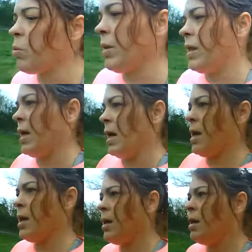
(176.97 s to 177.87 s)
with the
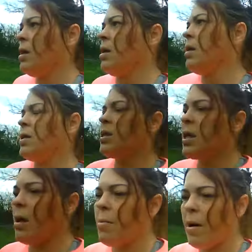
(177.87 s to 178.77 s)

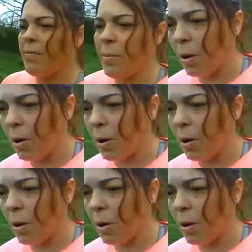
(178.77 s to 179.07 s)
some of the